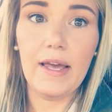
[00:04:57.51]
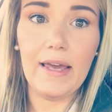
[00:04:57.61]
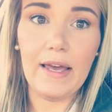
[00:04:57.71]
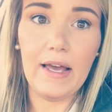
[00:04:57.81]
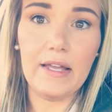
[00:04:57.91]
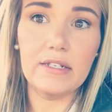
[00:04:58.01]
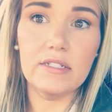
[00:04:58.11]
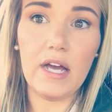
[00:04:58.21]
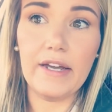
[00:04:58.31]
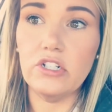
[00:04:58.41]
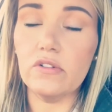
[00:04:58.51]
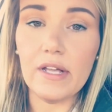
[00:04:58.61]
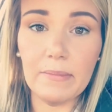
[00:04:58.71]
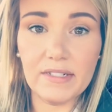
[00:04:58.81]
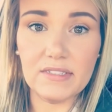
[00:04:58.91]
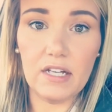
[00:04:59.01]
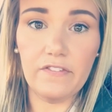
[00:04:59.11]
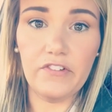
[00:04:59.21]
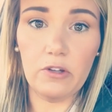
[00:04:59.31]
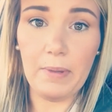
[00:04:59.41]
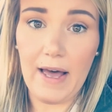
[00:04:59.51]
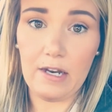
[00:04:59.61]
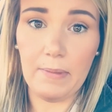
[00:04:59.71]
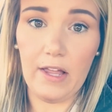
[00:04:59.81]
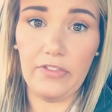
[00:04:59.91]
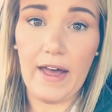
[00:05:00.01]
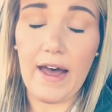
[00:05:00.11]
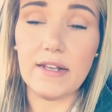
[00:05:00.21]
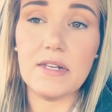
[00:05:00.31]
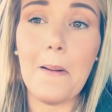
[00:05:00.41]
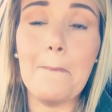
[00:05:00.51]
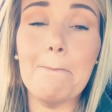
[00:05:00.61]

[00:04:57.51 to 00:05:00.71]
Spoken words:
and I don't let myself feel bad about that.